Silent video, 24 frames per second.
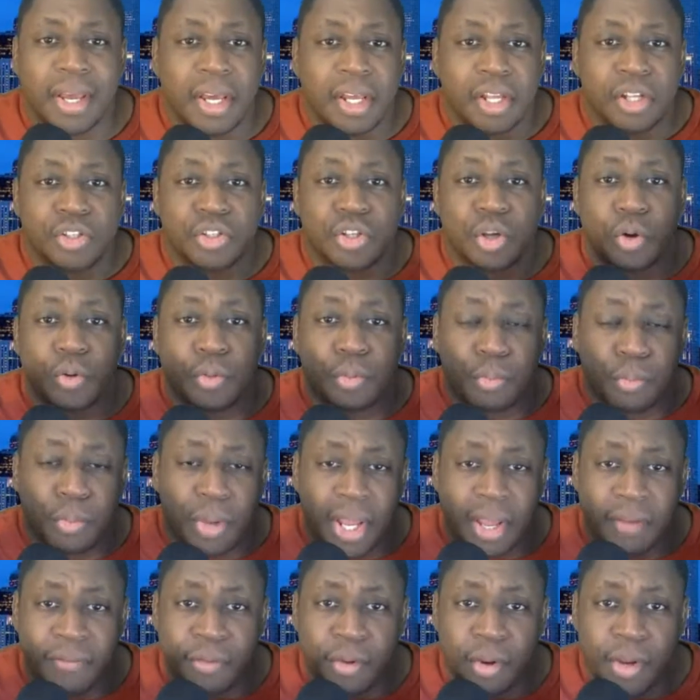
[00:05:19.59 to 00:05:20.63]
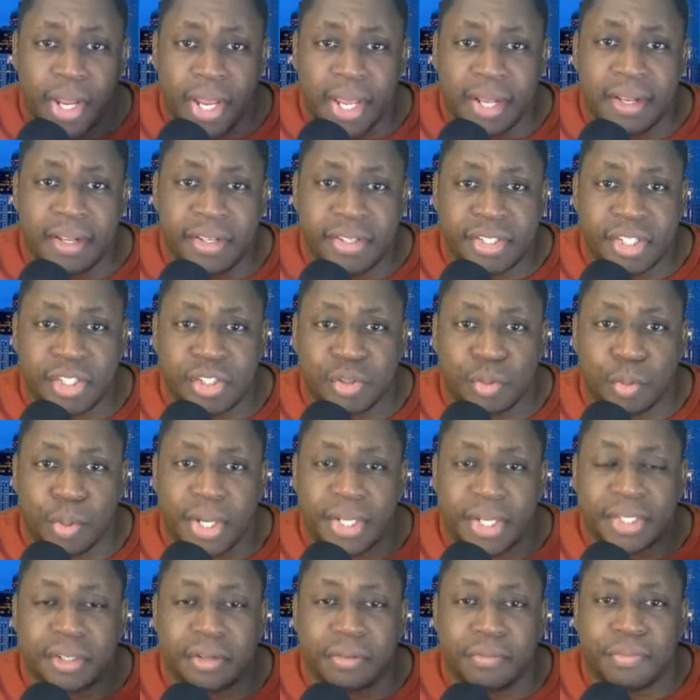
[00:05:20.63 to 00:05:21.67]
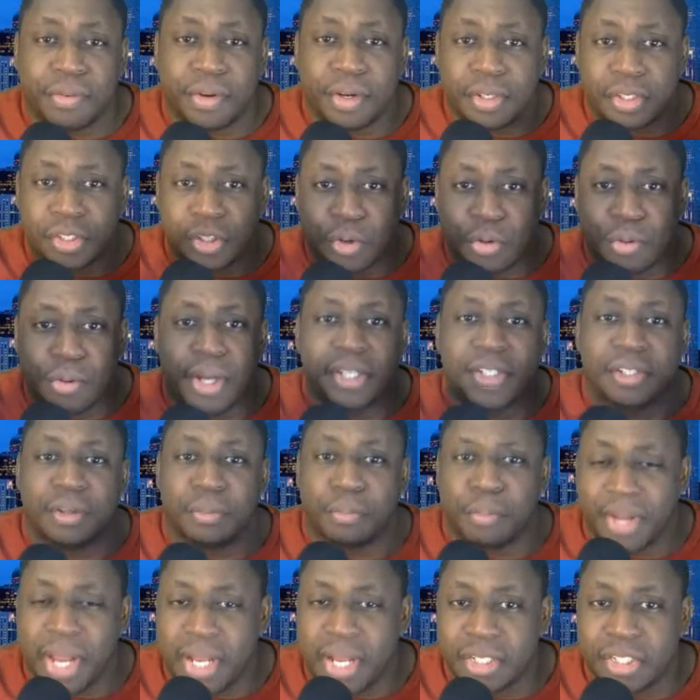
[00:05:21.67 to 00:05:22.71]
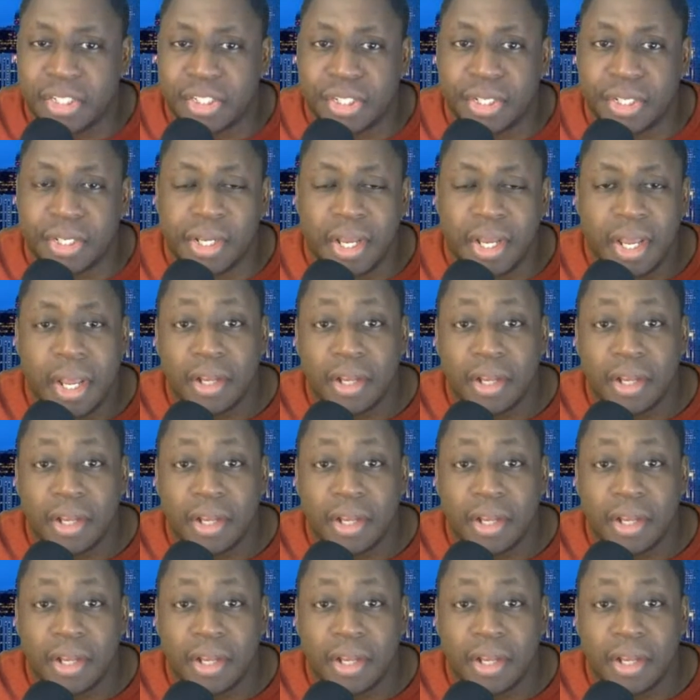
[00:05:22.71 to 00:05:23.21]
So if you're in this situation, first create your balance sheet.